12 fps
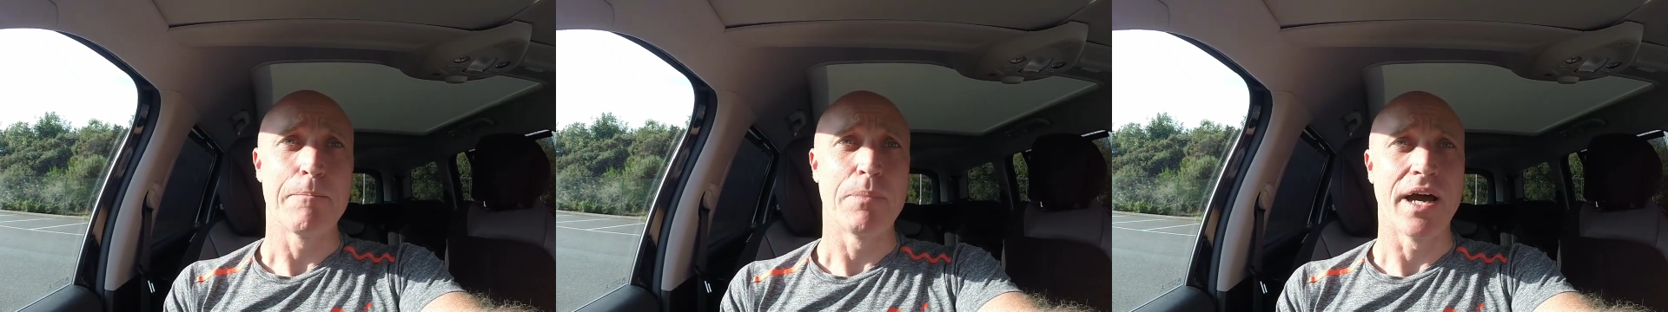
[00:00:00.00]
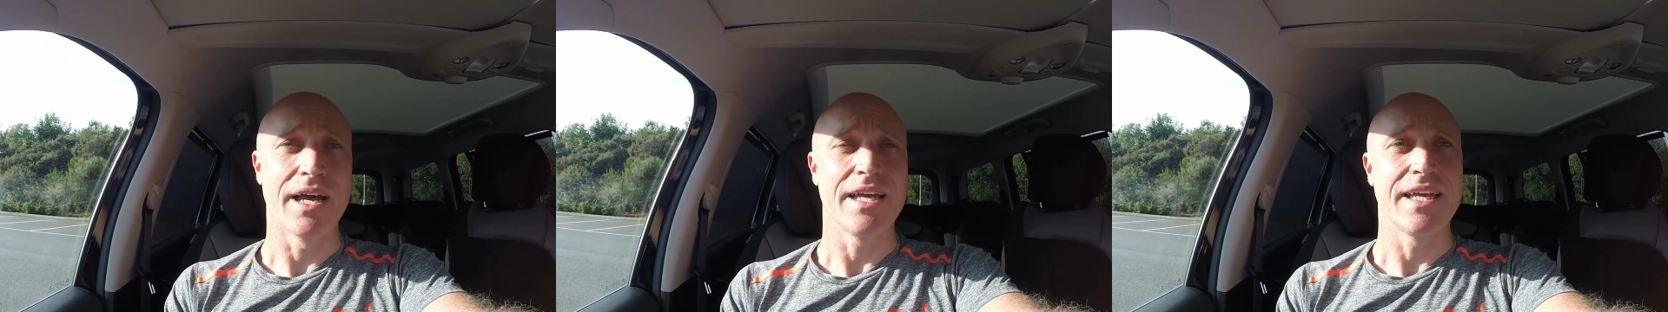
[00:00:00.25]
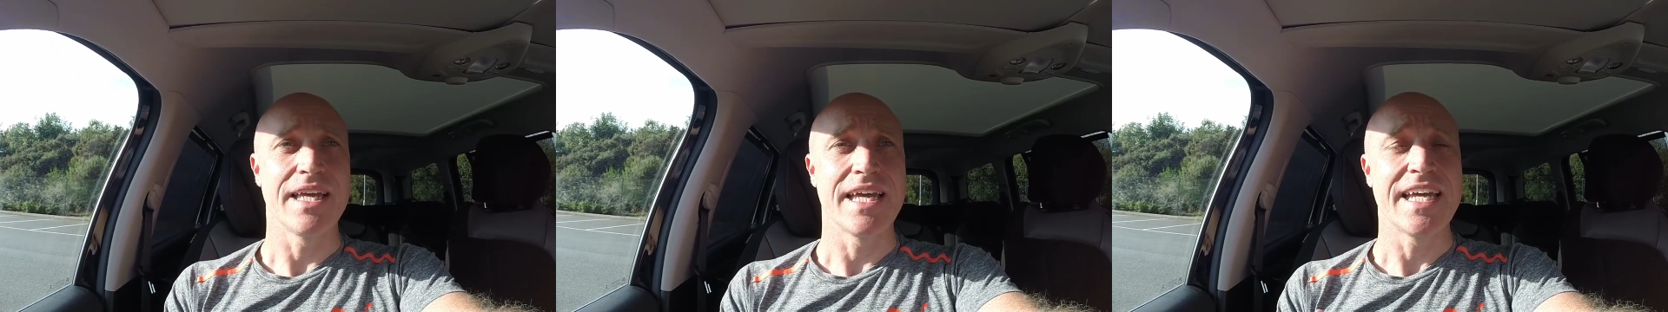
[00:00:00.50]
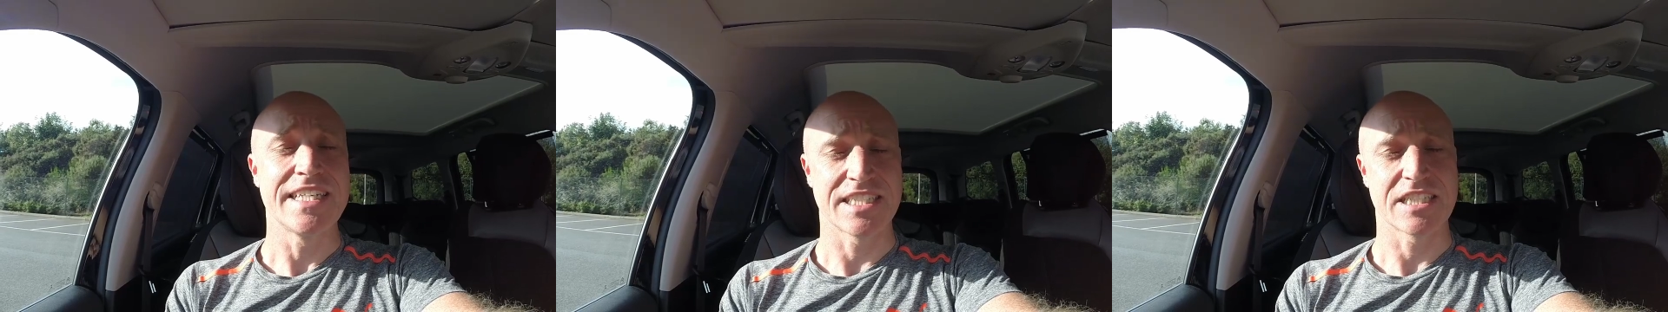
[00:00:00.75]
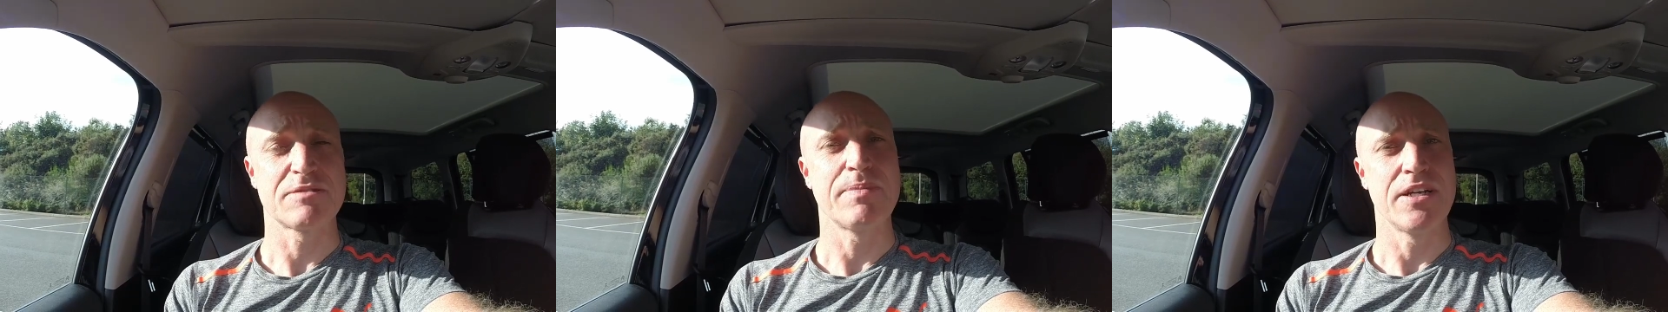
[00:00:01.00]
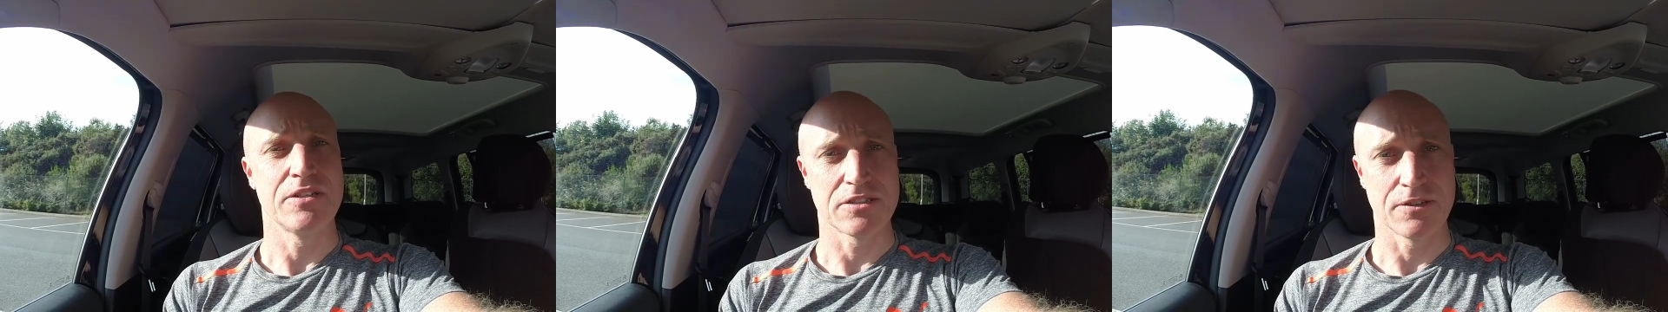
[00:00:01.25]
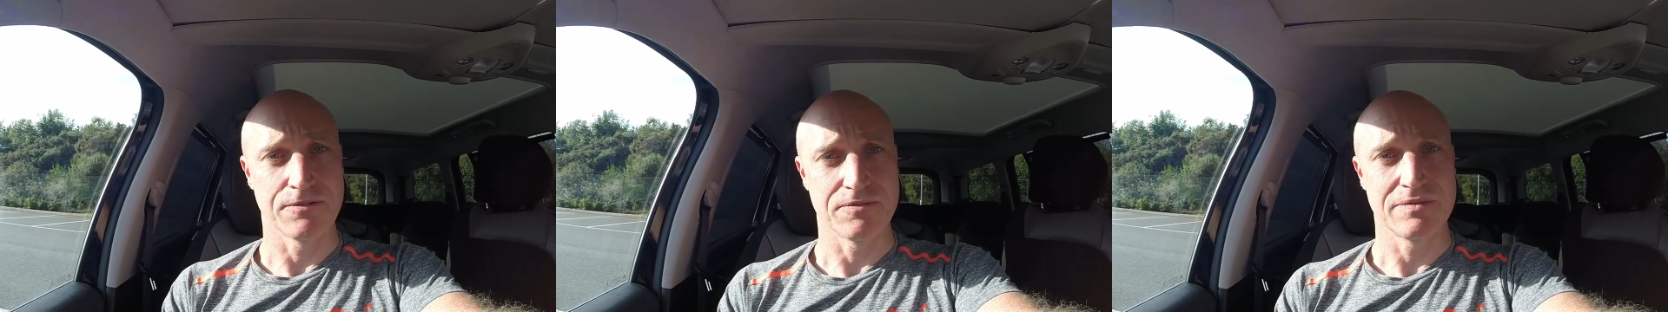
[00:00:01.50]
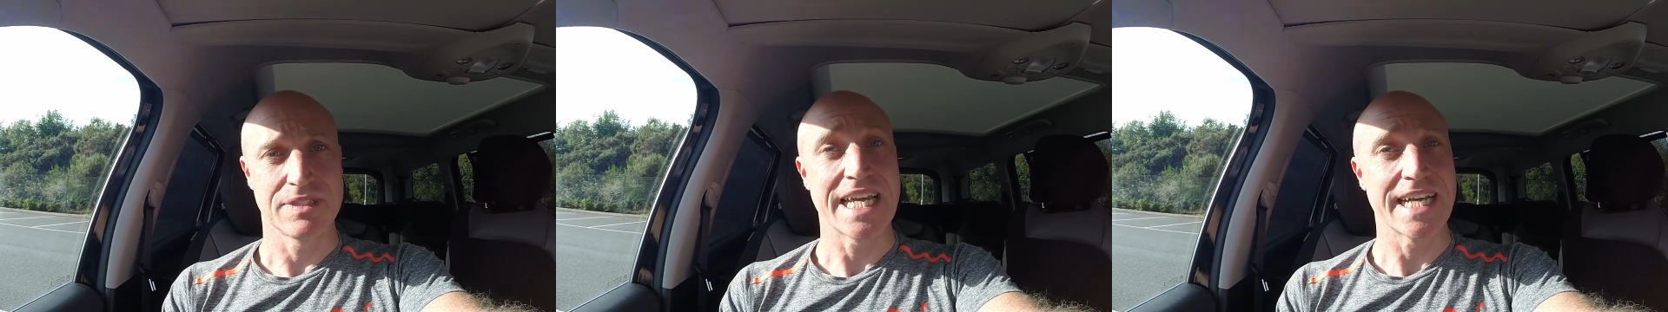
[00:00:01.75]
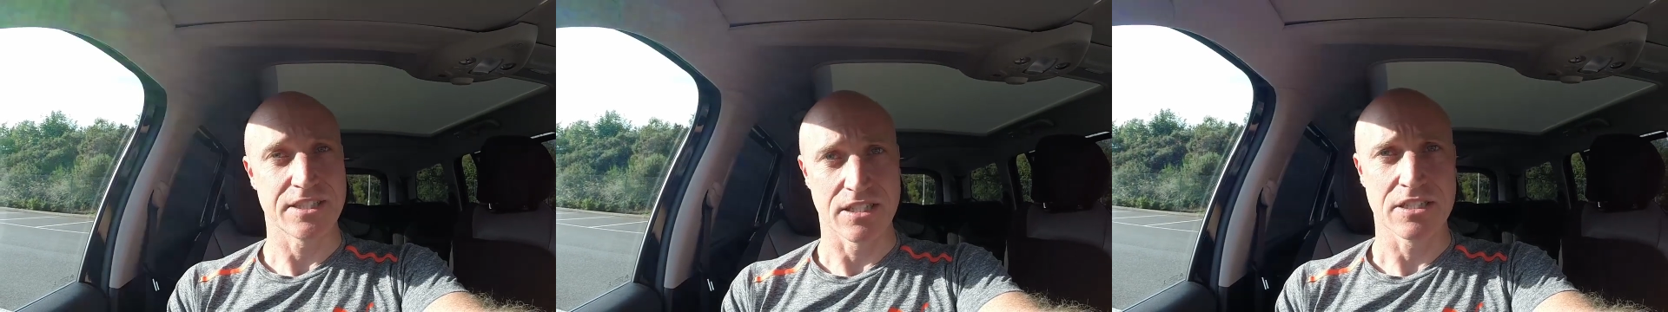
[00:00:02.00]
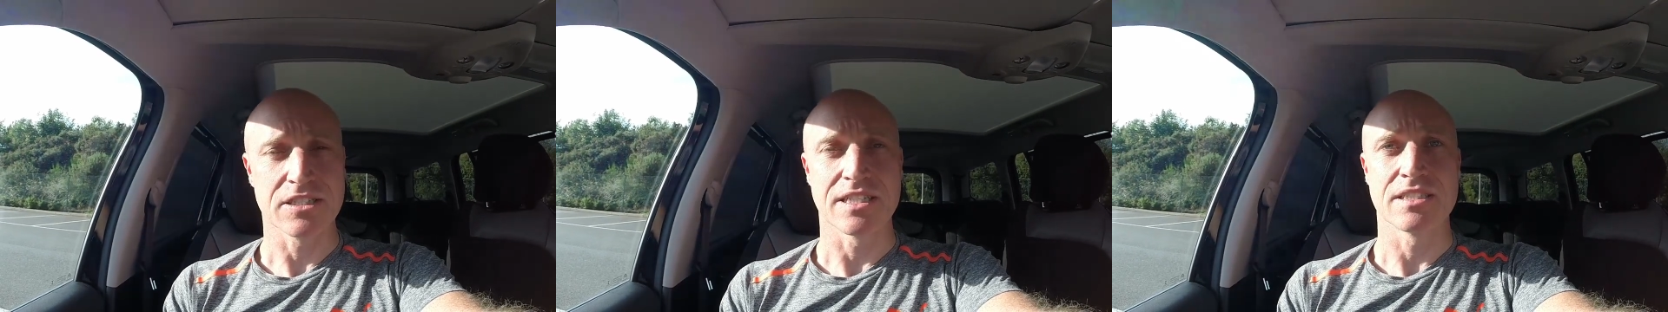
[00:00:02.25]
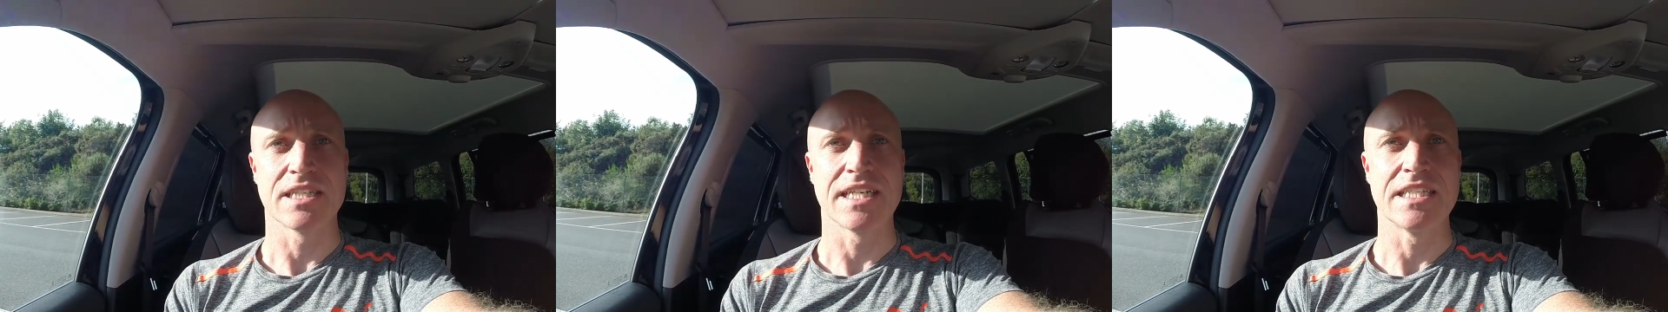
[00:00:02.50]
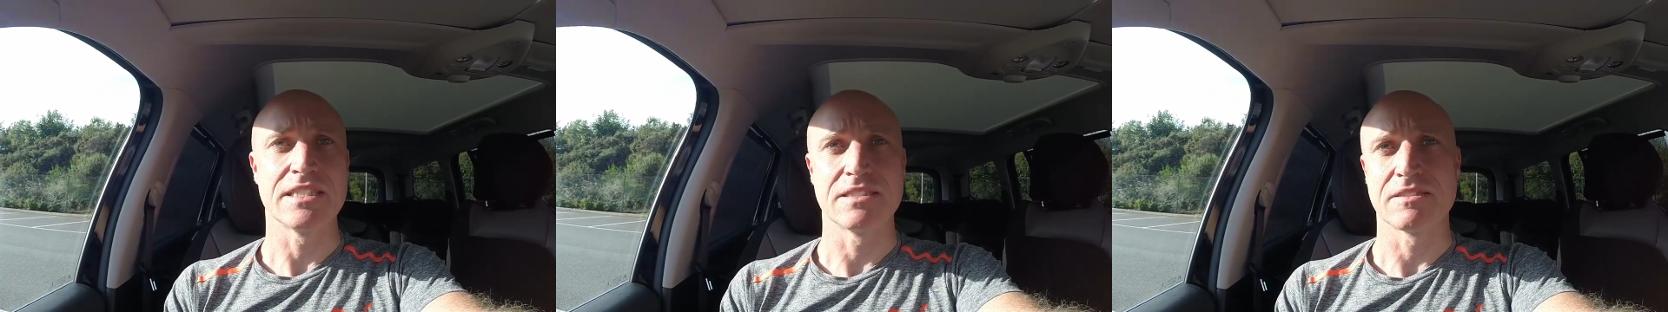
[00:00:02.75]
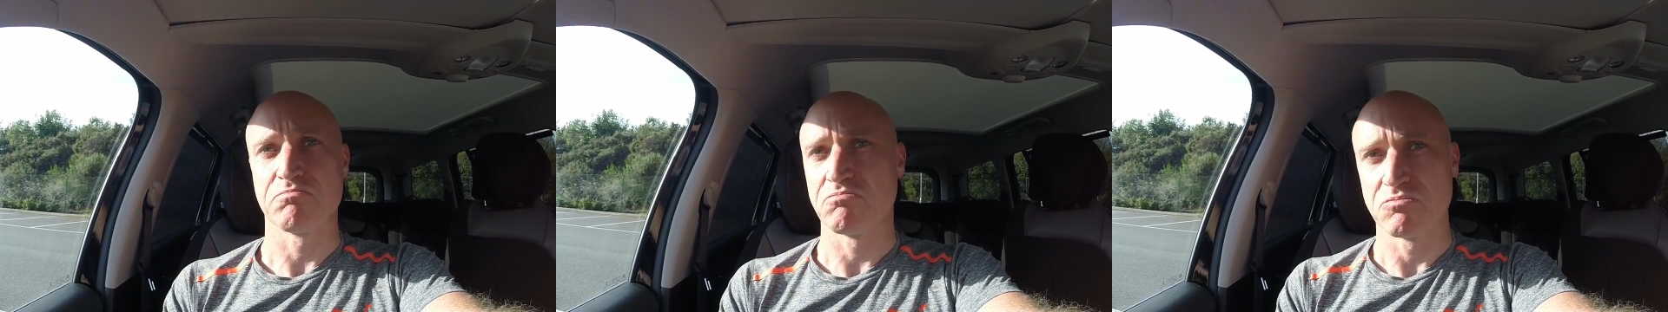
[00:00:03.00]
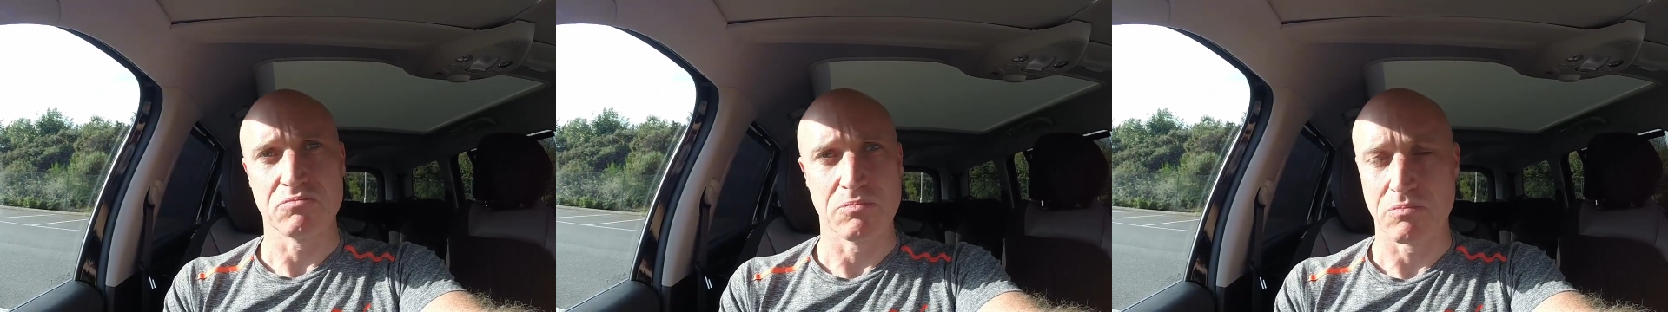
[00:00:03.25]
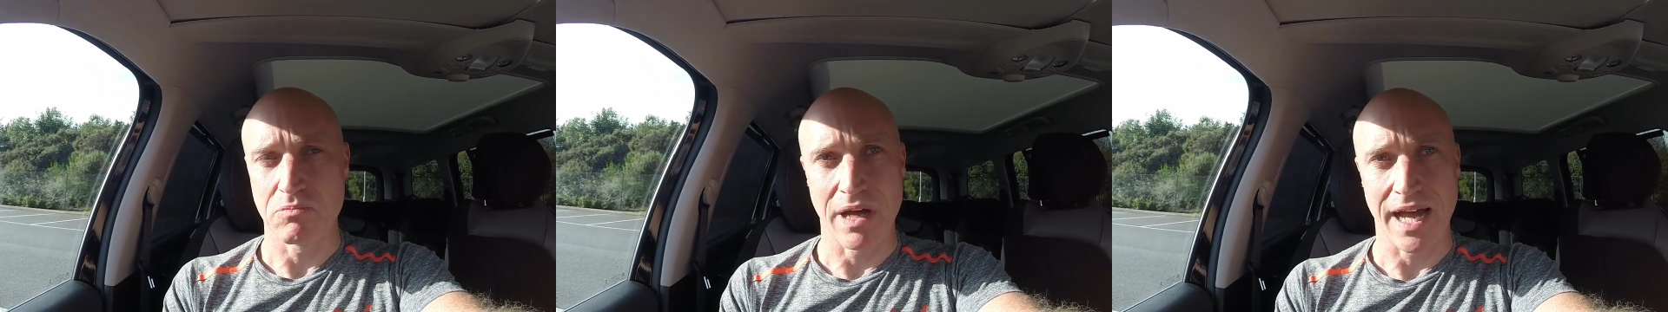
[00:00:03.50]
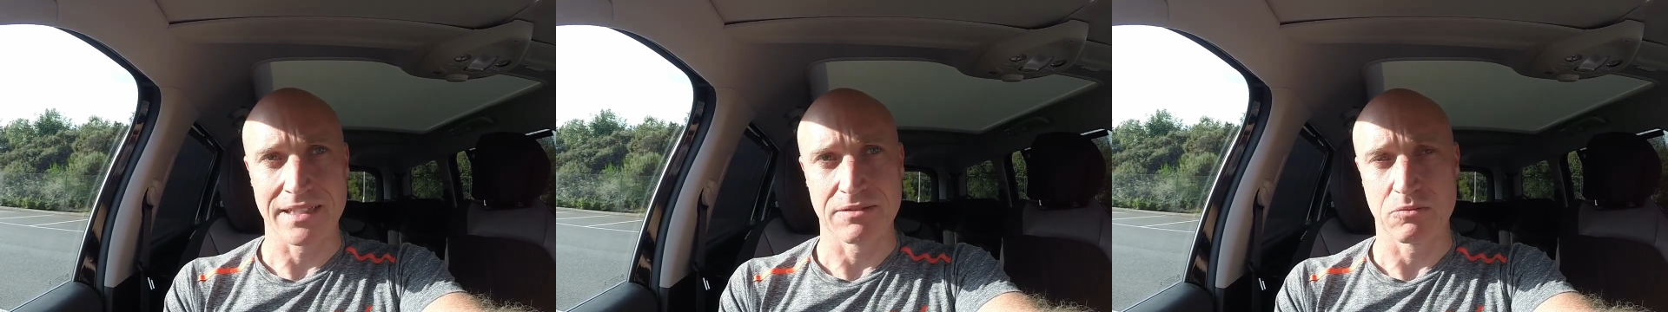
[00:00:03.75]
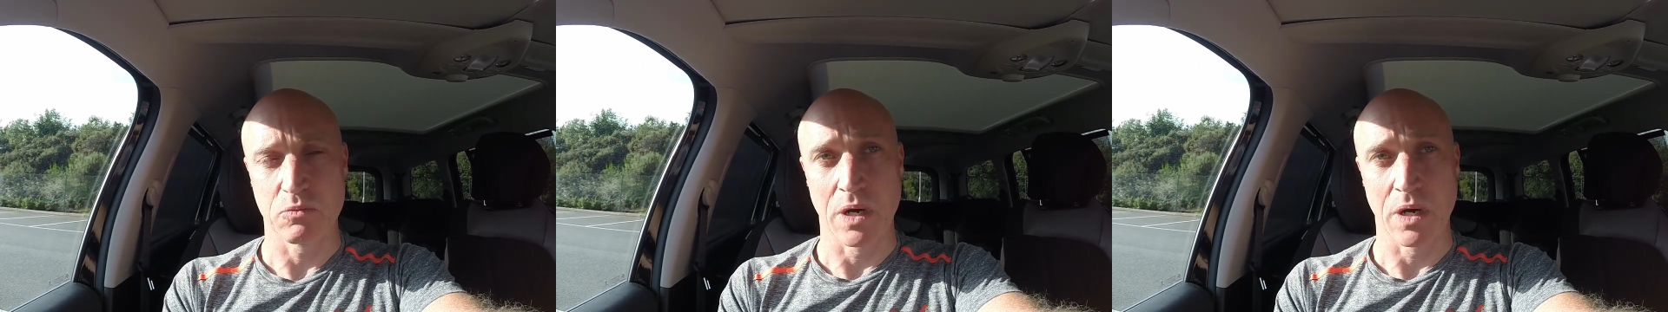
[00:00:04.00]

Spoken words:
but his experience of Teslas, as he's had